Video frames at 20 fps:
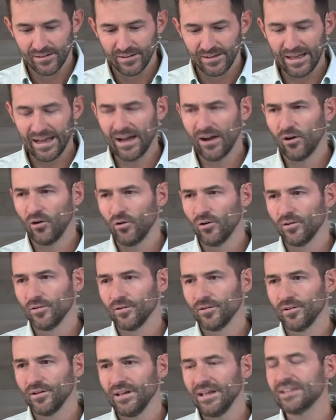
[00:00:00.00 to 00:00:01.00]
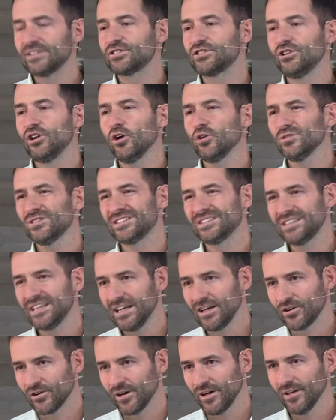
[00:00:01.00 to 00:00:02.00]
Now, it's no
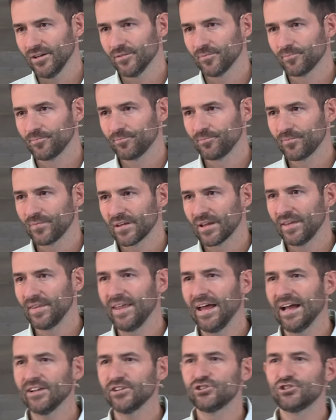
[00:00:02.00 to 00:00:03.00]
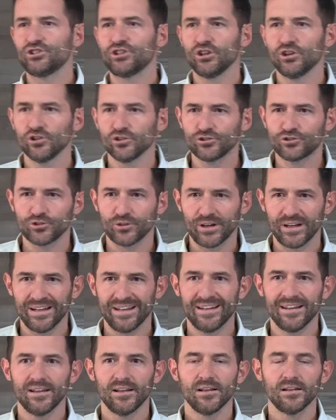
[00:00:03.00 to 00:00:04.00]
secret that
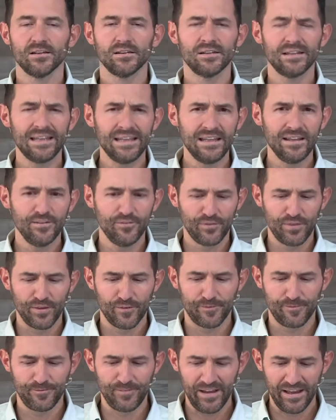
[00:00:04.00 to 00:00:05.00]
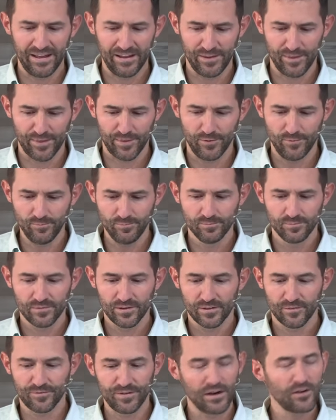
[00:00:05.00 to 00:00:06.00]
children leave the faith
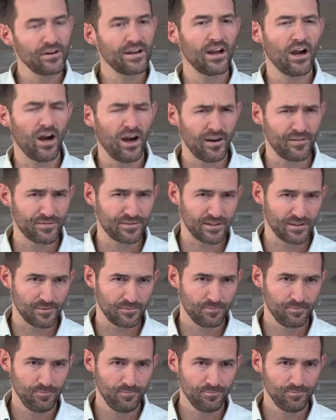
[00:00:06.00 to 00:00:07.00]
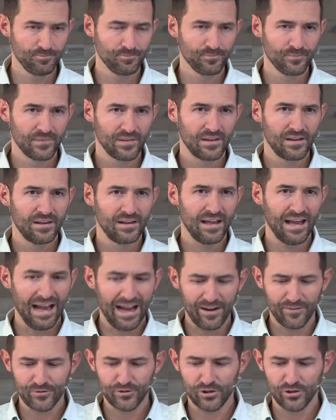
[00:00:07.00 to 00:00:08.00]
very often
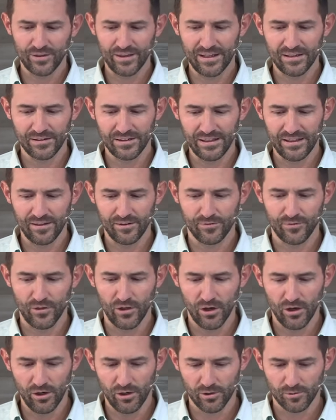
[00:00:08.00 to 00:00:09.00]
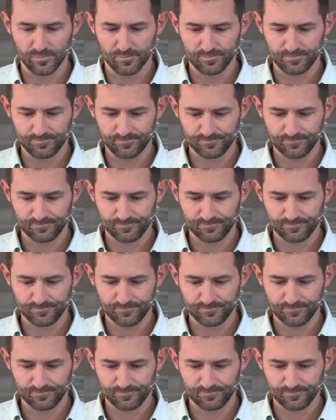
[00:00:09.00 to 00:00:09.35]
after they leave the home.